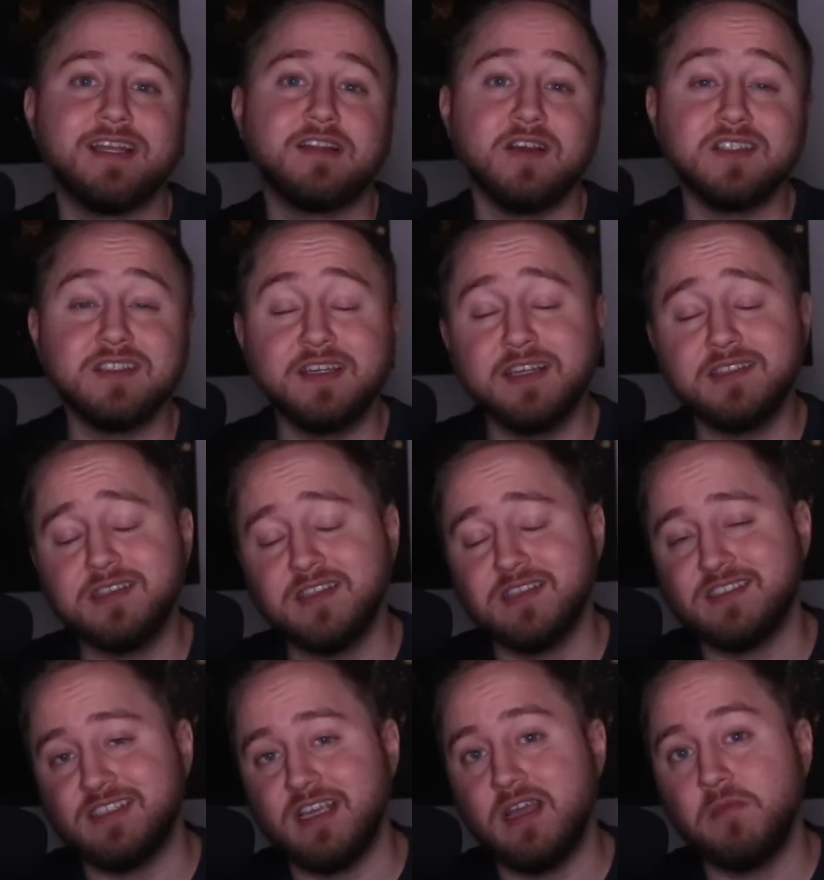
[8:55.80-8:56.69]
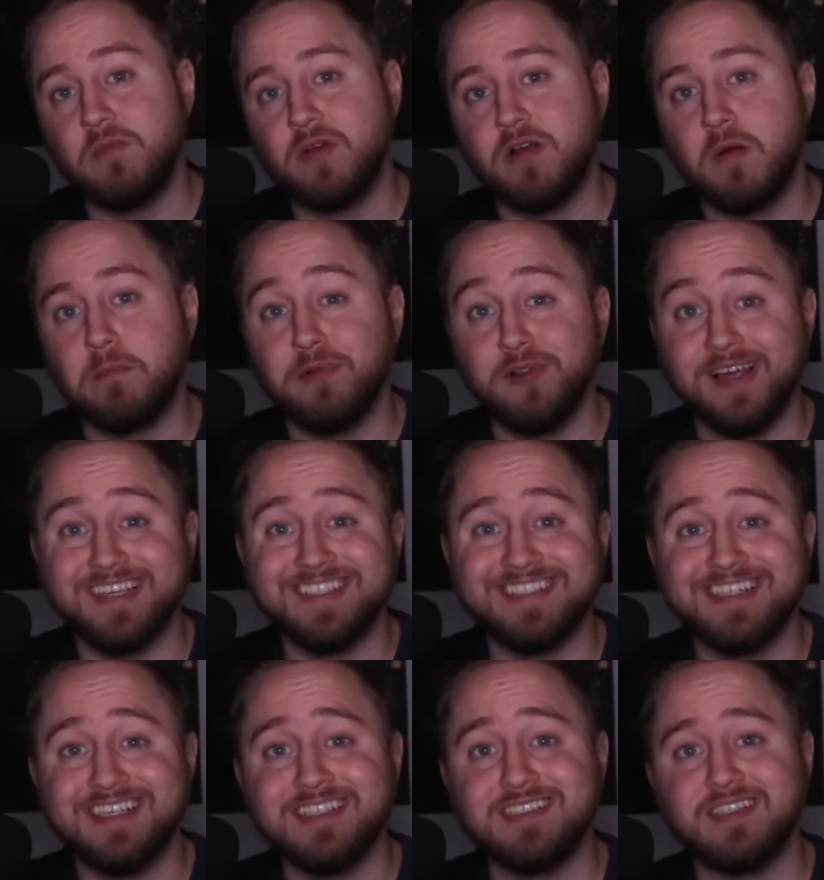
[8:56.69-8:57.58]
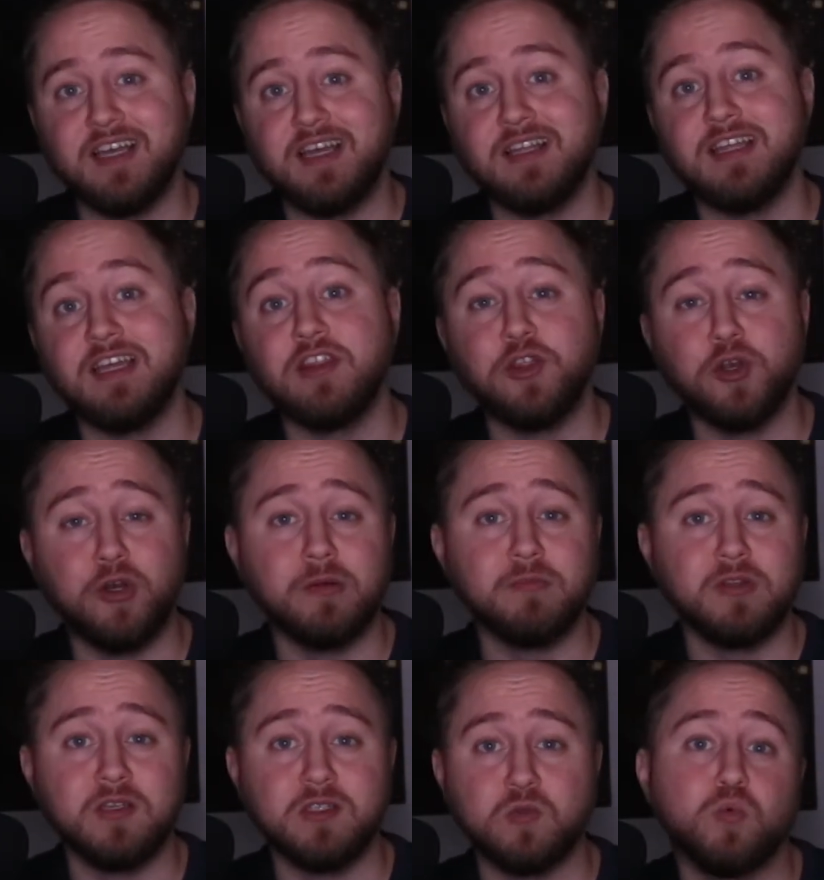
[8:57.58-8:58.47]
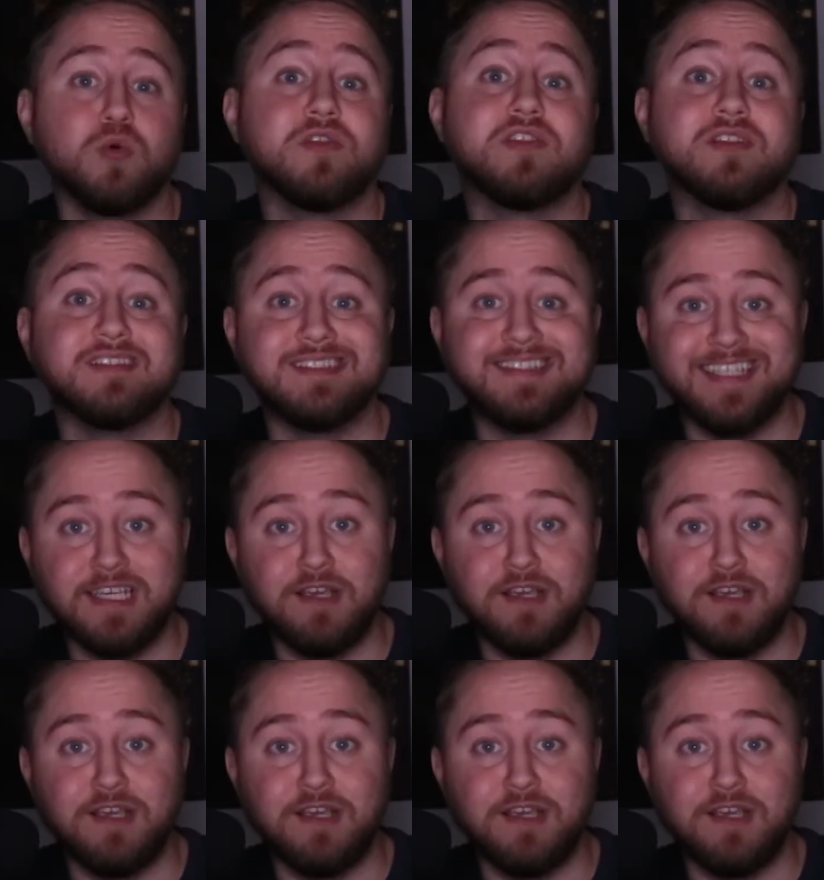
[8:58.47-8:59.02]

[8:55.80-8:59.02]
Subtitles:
It doesn't get to the same complexities that Ethereum does with